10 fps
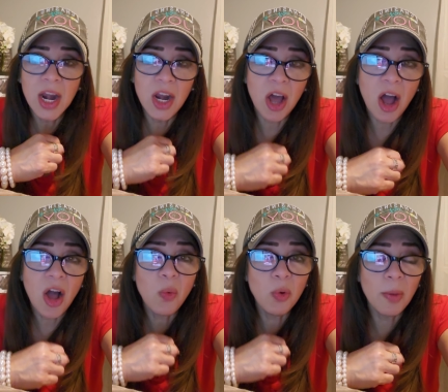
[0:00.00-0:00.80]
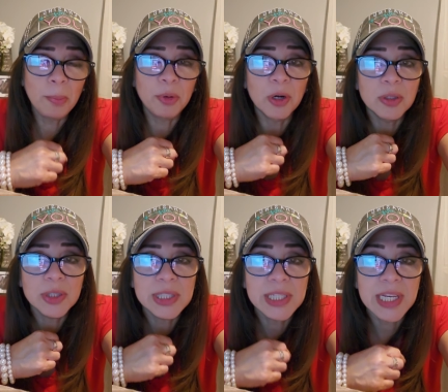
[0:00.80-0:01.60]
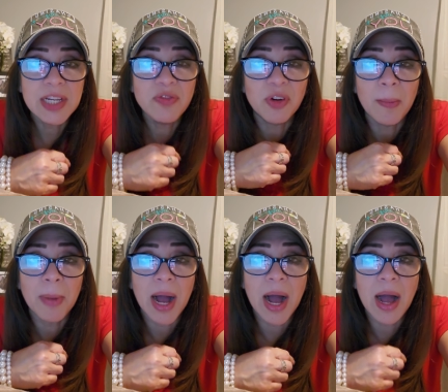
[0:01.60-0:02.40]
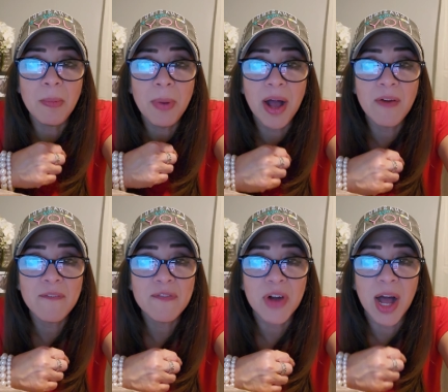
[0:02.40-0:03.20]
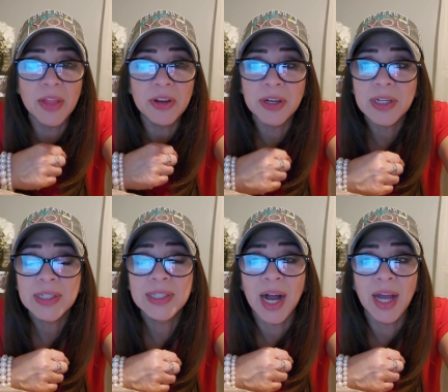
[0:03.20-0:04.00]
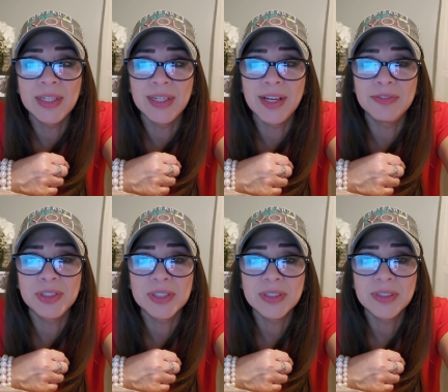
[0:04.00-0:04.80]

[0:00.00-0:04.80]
Law will proceed from Abba, Father, God loves,